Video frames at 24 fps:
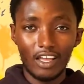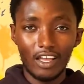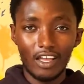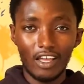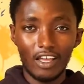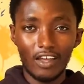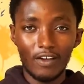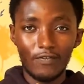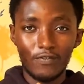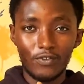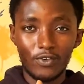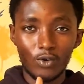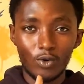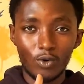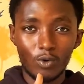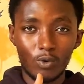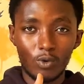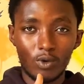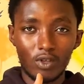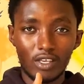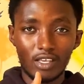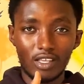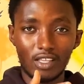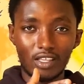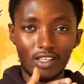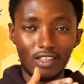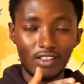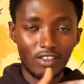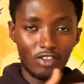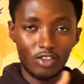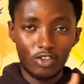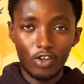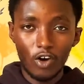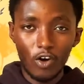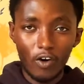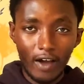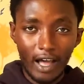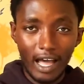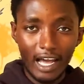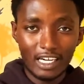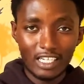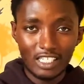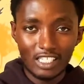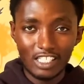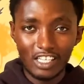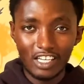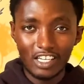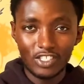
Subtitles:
if you don't actually